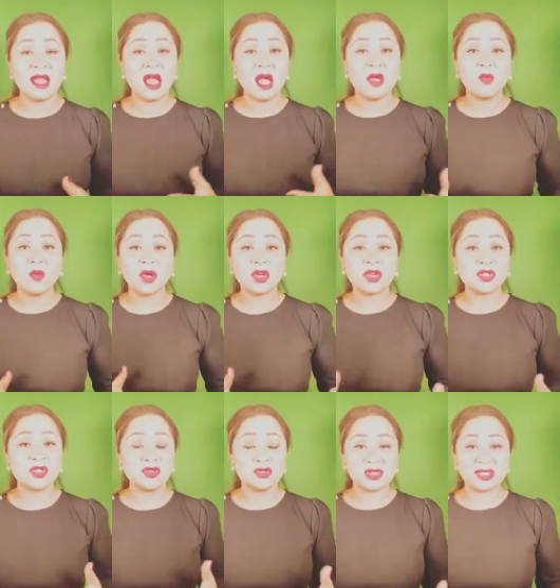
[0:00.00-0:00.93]
and one
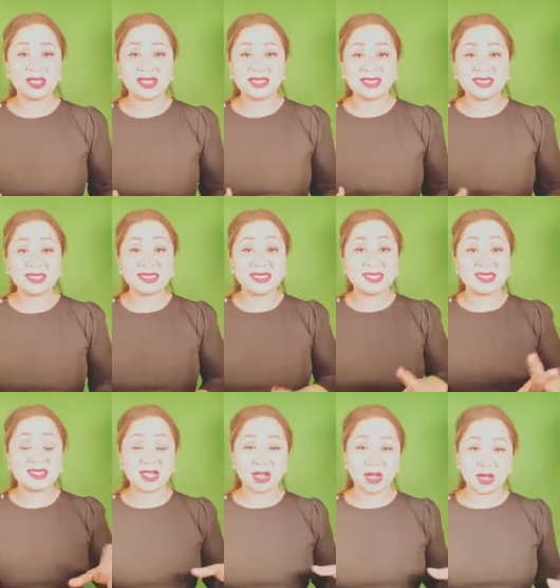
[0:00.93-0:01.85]
or two
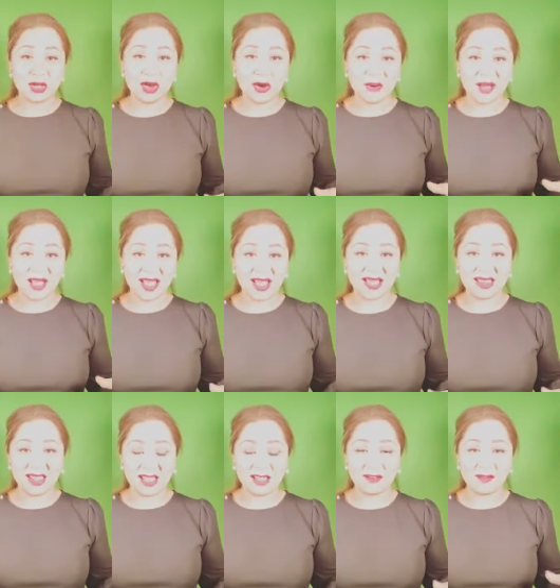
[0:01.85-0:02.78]
sentences, go
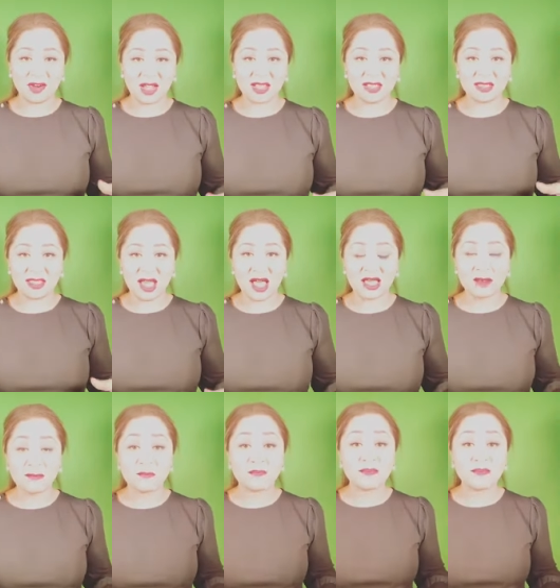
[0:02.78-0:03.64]
ahead and write that.